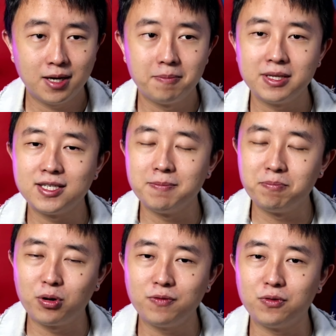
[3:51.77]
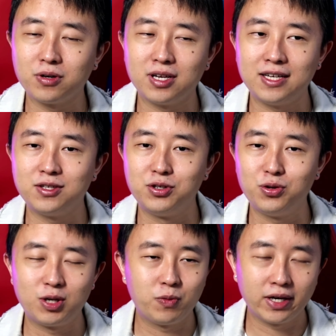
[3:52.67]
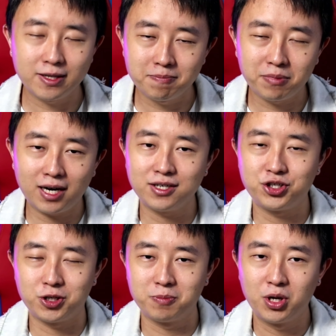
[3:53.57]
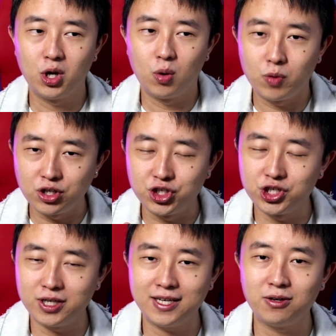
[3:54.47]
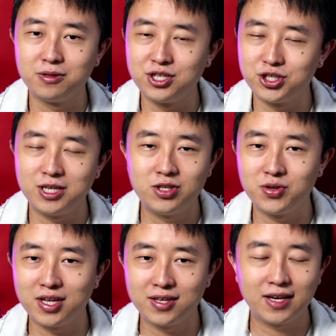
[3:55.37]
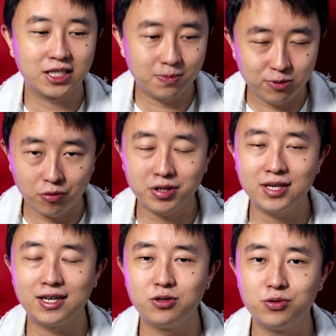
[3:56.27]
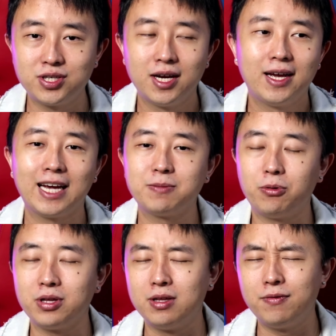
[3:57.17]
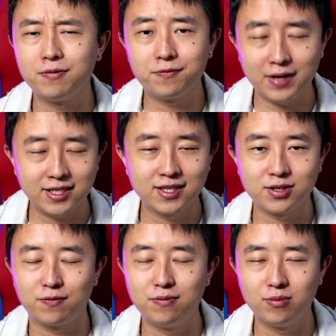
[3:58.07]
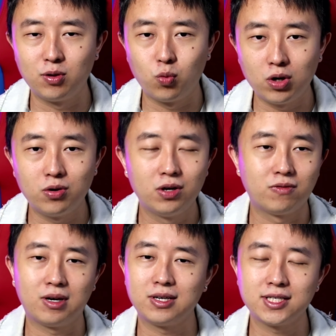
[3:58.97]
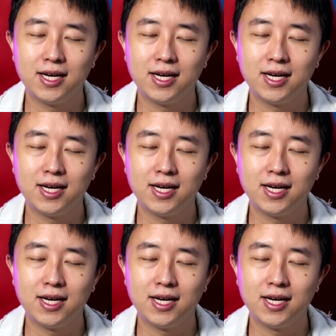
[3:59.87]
But it's important for a client to know that we are in partnership. We are journeying on this journey together, exploring the unknowns, exploring the different facets of the world around us,